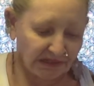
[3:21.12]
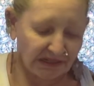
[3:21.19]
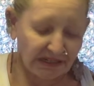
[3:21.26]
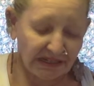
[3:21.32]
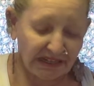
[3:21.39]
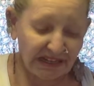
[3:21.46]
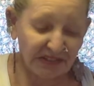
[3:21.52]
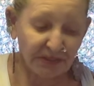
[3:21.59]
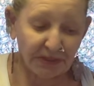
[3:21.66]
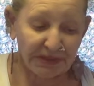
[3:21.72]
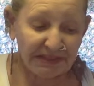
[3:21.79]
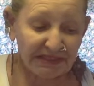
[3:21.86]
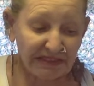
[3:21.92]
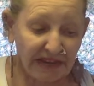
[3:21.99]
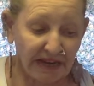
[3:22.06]
And that's why I'm
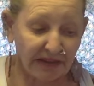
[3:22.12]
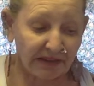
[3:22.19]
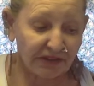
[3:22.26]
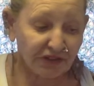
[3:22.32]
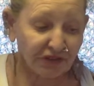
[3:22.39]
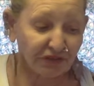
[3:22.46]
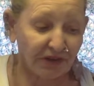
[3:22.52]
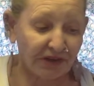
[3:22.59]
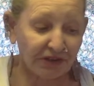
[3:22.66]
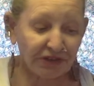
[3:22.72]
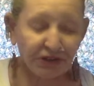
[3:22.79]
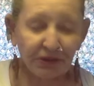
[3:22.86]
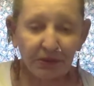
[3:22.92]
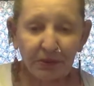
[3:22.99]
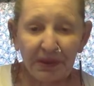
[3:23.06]
saying the
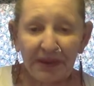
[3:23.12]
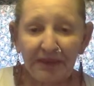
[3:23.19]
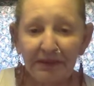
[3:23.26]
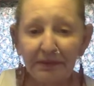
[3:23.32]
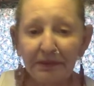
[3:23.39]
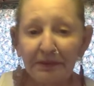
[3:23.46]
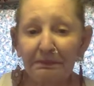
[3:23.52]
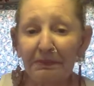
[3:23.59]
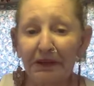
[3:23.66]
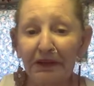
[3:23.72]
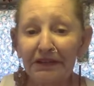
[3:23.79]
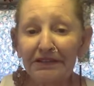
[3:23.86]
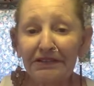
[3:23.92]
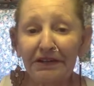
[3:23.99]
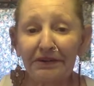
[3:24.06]
structure, the way that the
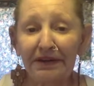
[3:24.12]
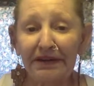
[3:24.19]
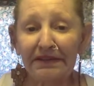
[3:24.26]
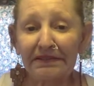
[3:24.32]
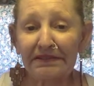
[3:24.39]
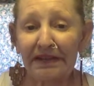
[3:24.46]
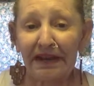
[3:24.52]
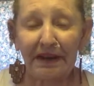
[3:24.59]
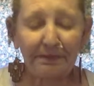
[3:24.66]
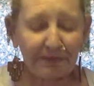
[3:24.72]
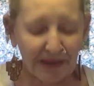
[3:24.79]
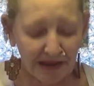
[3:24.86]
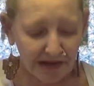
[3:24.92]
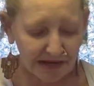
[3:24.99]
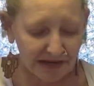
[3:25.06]
military is set up,
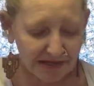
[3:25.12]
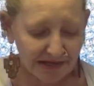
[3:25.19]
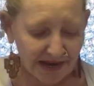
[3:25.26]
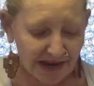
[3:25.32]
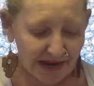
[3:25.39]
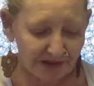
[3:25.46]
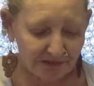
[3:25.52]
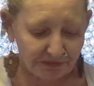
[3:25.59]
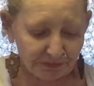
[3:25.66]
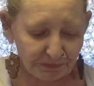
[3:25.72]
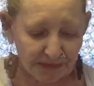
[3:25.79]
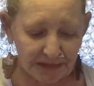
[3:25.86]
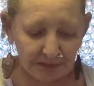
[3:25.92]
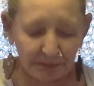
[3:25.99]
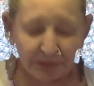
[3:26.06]
they need to have
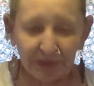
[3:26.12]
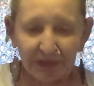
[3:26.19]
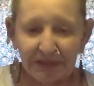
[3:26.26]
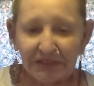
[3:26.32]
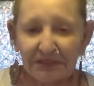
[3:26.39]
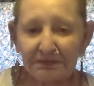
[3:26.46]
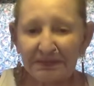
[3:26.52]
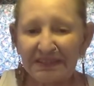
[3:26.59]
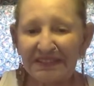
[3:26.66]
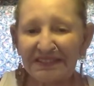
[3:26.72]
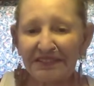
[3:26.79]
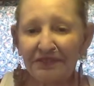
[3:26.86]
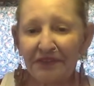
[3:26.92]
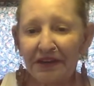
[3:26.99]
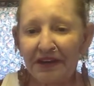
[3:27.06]
people in
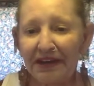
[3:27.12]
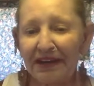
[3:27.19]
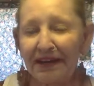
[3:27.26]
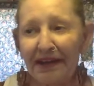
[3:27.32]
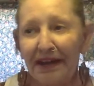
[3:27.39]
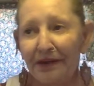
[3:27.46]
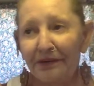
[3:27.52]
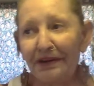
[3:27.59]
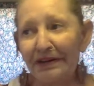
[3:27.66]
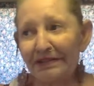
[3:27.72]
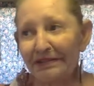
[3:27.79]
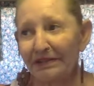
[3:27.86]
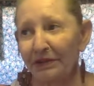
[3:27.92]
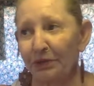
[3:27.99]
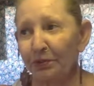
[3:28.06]
specific key
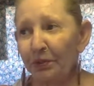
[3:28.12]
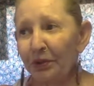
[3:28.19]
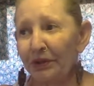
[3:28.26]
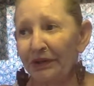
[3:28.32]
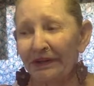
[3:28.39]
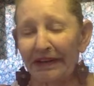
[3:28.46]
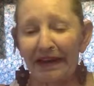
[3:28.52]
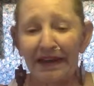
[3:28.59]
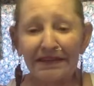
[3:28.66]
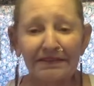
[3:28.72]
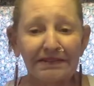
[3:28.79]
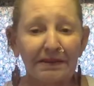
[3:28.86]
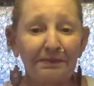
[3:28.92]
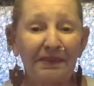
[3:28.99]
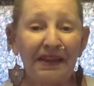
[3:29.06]
areas of the world in
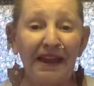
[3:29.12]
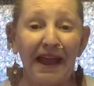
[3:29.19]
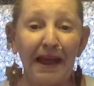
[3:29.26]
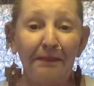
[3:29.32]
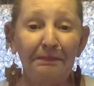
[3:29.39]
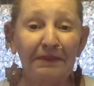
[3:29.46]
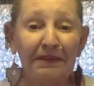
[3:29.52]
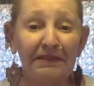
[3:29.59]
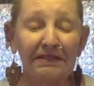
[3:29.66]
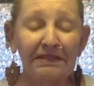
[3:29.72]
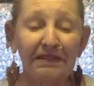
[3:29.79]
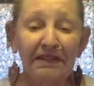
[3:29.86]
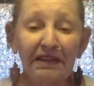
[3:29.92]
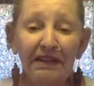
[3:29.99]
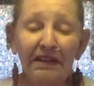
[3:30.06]
case something happens
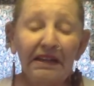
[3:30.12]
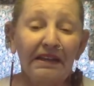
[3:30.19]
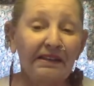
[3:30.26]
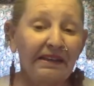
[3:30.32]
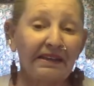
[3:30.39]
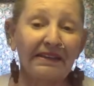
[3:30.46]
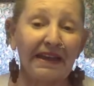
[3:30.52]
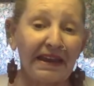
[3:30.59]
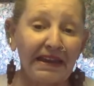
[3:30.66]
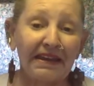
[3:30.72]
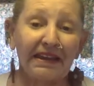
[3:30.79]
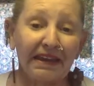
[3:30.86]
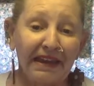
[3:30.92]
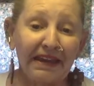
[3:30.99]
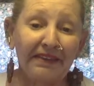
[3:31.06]
that they
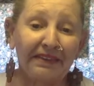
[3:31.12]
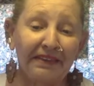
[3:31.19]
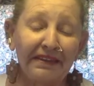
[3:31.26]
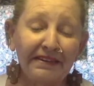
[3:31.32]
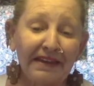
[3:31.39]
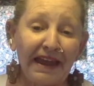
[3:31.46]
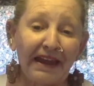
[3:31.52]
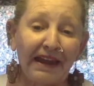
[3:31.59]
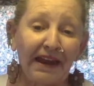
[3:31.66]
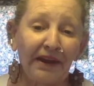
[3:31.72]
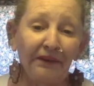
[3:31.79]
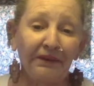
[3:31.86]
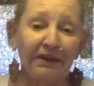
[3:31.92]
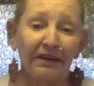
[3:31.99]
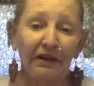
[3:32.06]
can get to that
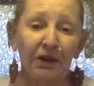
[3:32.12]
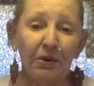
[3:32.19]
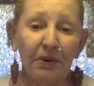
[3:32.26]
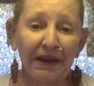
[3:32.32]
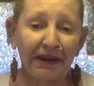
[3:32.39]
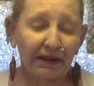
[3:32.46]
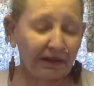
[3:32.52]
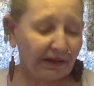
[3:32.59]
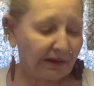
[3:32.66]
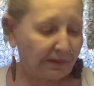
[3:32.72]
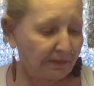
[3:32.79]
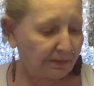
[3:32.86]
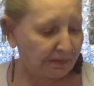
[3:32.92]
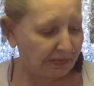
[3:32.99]
area quickly.